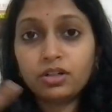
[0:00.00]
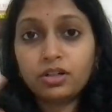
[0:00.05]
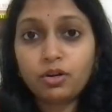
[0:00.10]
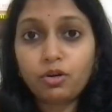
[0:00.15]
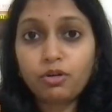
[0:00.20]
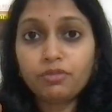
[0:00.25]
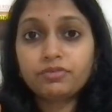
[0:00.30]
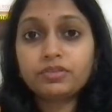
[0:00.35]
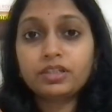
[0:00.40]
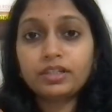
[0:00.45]

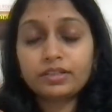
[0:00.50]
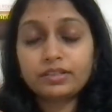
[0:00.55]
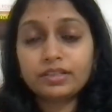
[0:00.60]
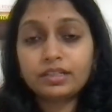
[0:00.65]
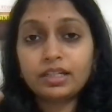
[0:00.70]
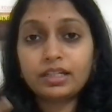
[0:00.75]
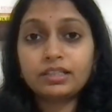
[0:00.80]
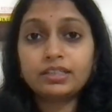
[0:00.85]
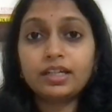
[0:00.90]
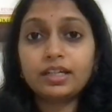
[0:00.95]
of the
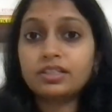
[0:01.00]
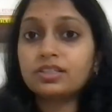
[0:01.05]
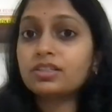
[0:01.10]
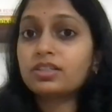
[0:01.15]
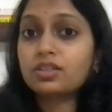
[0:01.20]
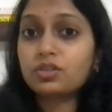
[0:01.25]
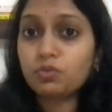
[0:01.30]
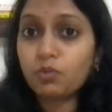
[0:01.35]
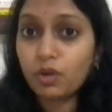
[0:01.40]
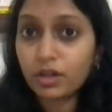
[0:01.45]
listening test
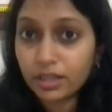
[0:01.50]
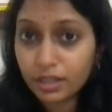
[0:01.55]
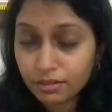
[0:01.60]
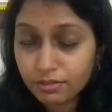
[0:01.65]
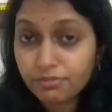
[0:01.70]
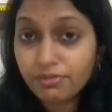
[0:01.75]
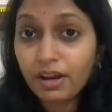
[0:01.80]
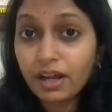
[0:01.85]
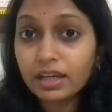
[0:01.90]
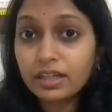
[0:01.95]
is working
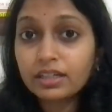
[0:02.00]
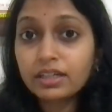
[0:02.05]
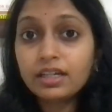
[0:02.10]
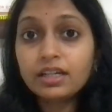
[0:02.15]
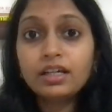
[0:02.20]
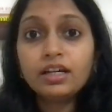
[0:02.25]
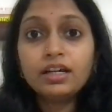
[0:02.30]
fine,